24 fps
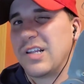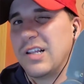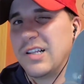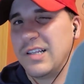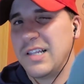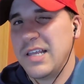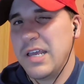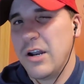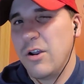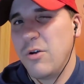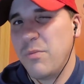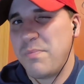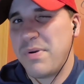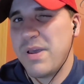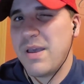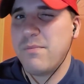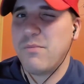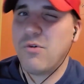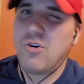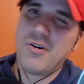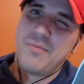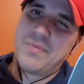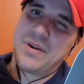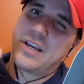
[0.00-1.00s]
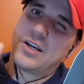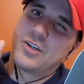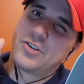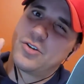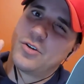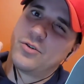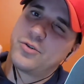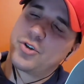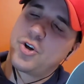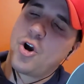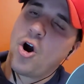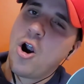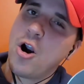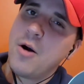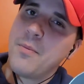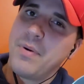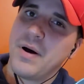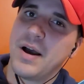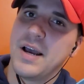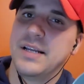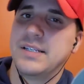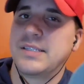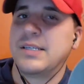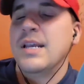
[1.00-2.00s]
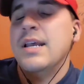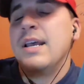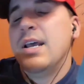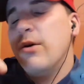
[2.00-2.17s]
little bit more because those carbides,